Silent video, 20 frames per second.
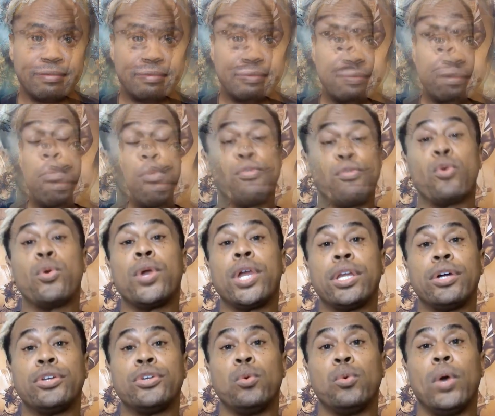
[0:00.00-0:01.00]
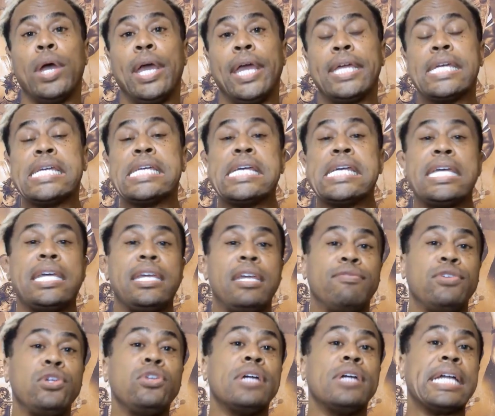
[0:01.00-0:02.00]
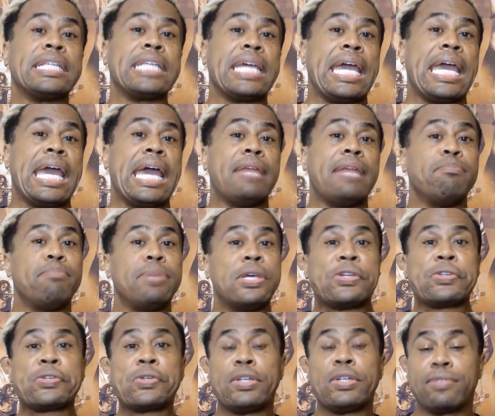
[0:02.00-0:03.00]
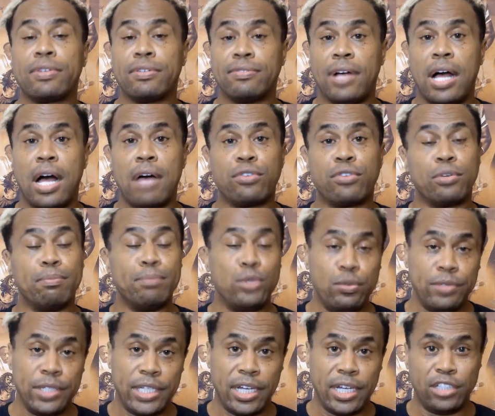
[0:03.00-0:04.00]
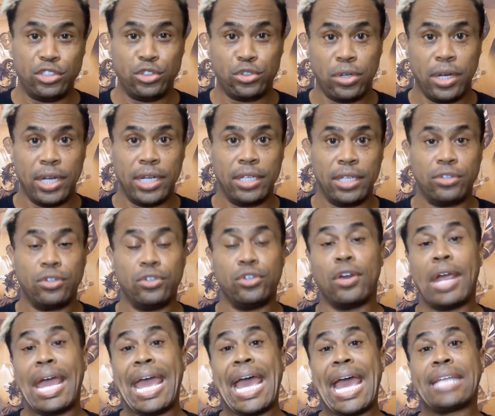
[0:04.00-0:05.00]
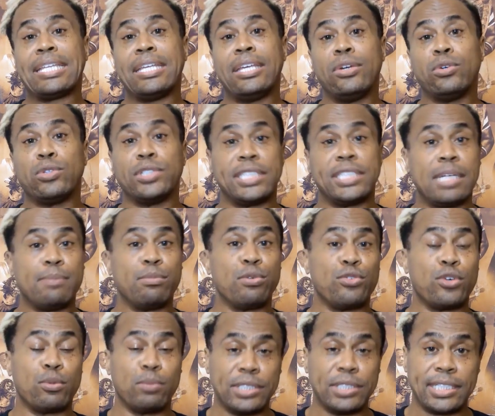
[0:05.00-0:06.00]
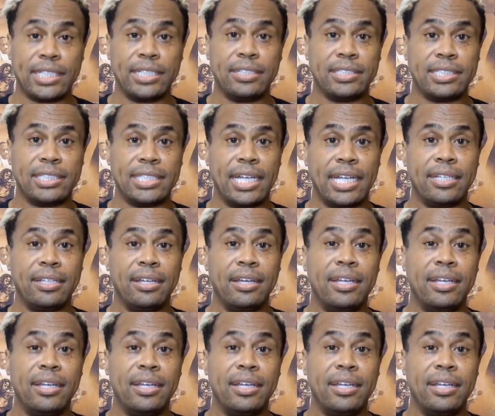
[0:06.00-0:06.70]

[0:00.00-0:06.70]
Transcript: Before we get underway, if you'd like to add pistol and revolver movie gun training to your acting or stunt performer skill set,